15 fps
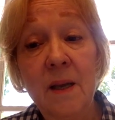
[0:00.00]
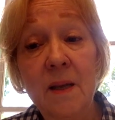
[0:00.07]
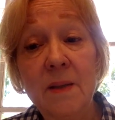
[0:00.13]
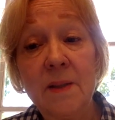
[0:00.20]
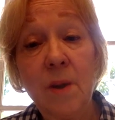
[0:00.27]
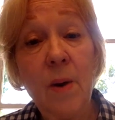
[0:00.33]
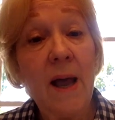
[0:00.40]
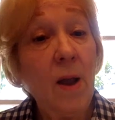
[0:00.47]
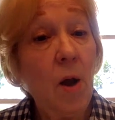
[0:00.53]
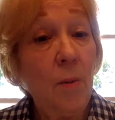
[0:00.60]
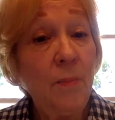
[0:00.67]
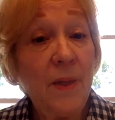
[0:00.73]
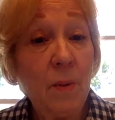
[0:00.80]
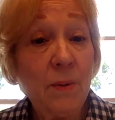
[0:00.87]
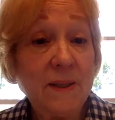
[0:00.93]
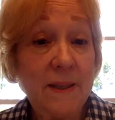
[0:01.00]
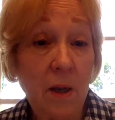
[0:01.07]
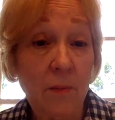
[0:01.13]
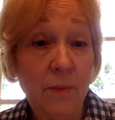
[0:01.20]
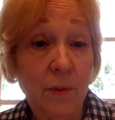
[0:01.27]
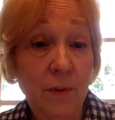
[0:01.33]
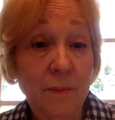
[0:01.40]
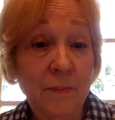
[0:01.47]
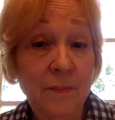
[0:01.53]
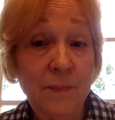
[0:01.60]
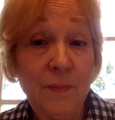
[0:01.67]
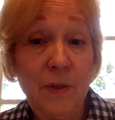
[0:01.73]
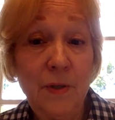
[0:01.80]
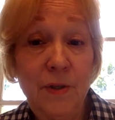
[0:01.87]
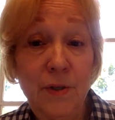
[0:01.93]
So I hope that was helpful
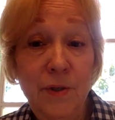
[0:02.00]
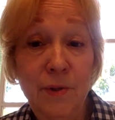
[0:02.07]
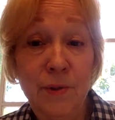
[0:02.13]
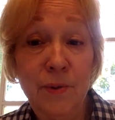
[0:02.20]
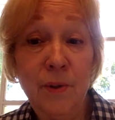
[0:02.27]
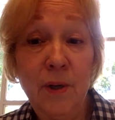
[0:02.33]
to do